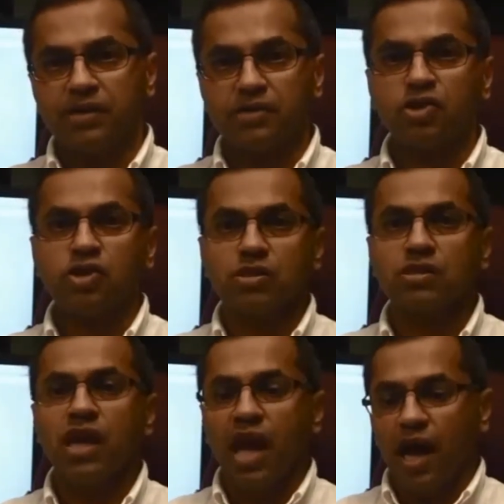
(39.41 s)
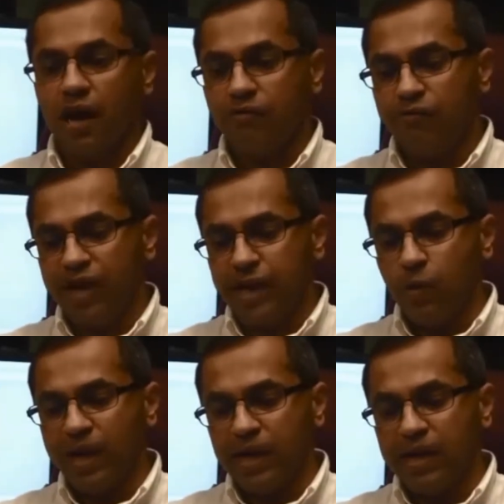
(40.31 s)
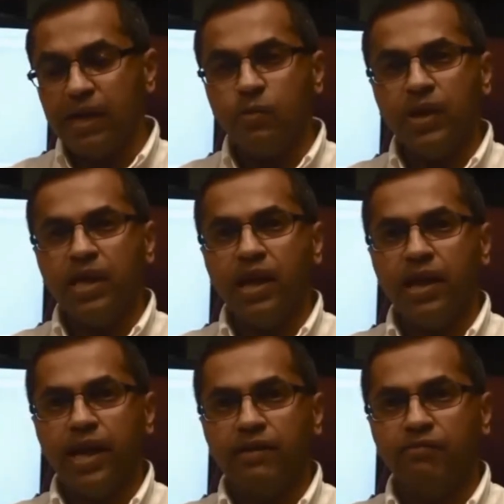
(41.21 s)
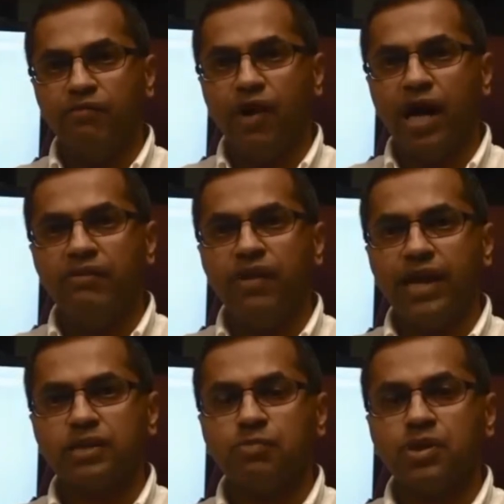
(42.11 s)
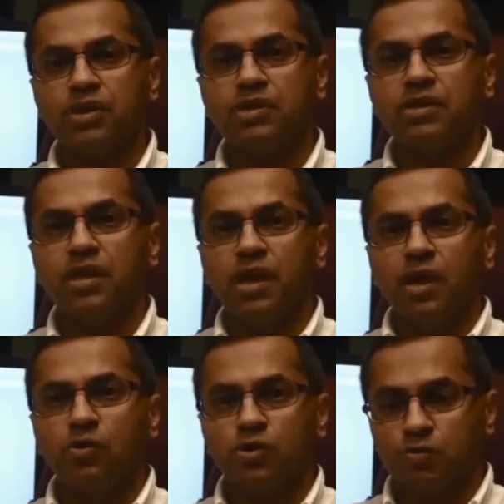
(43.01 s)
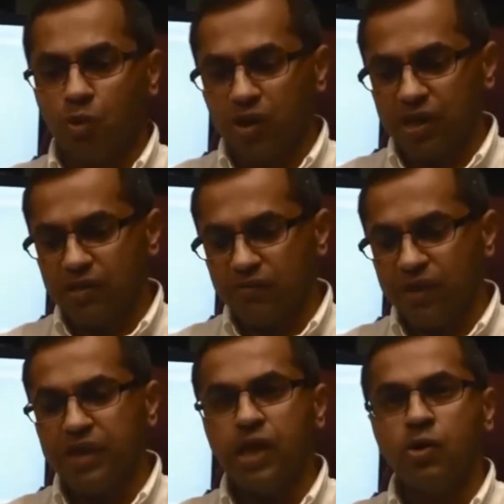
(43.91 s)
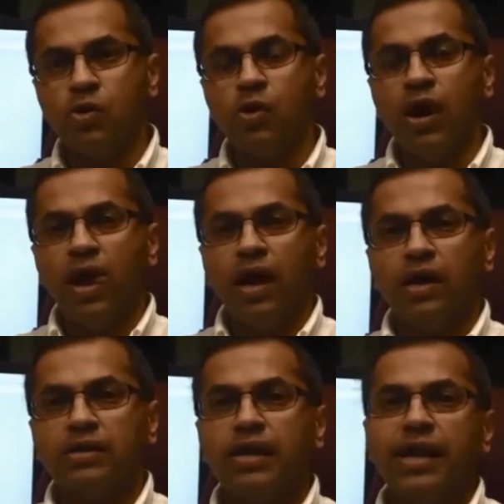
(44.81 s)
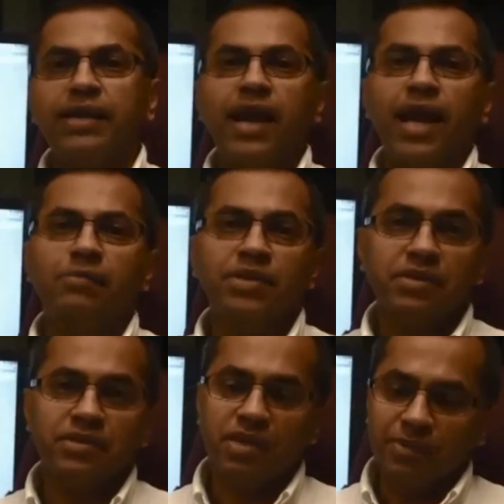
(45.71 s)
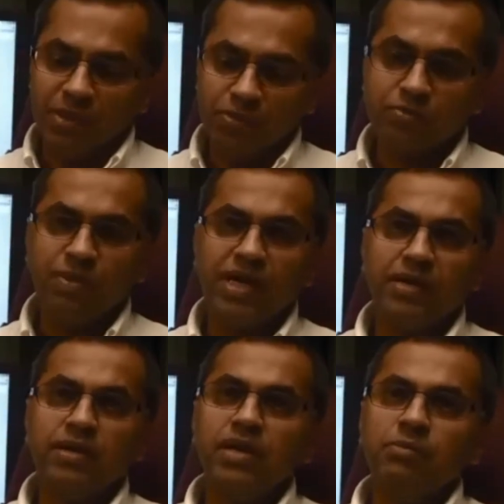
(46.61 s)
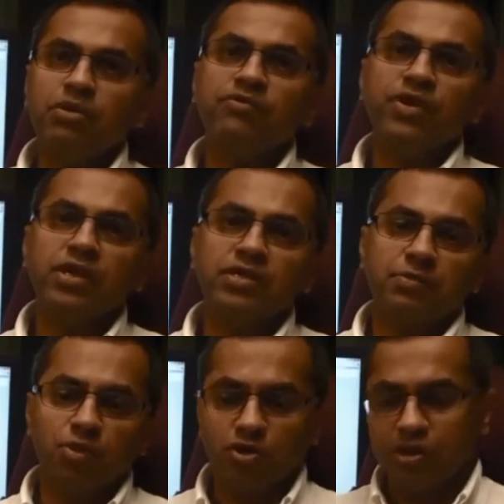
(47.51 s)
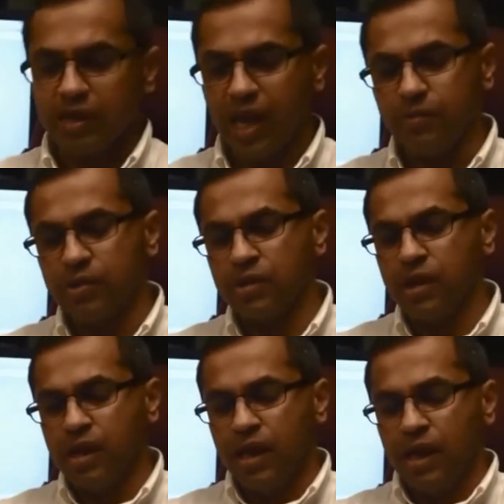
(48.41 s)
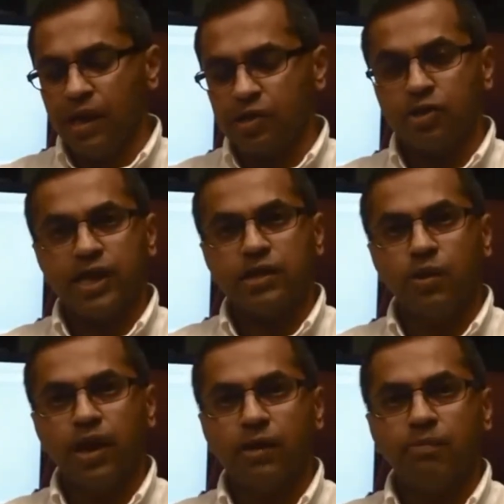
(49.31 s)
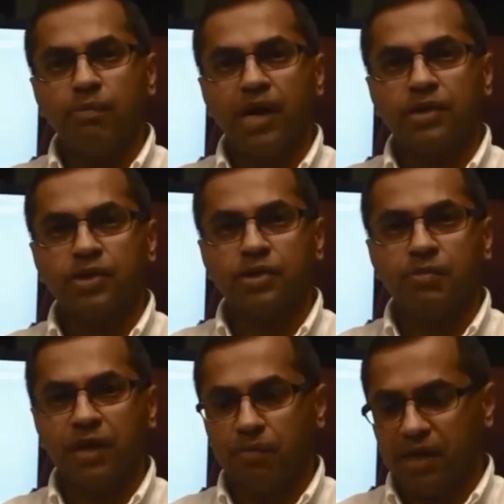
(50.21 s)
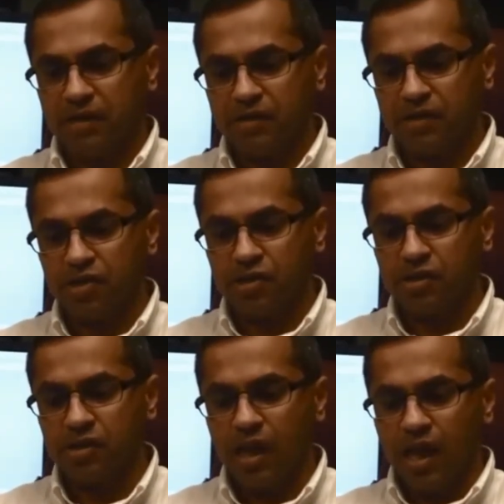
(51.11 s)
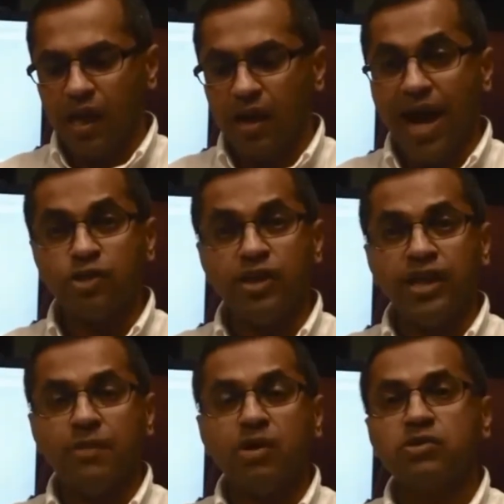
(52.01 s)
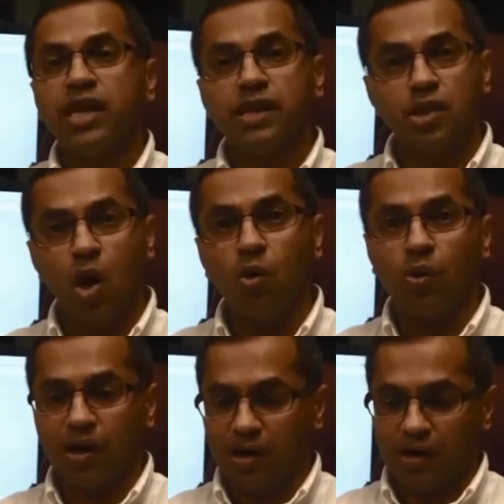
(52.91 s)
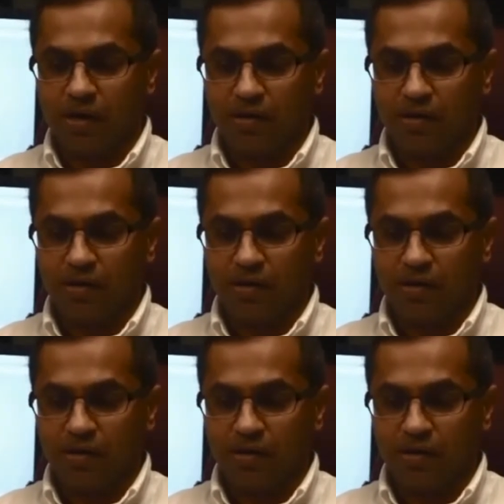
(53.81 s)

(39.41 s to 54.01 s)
better decisions? Very quickly, we had 5 experts who spoke in the video. Delane Hampton, somebody who spent a number of years at Procter & Gamble trying to help managers make better decisions, actually came out saying no,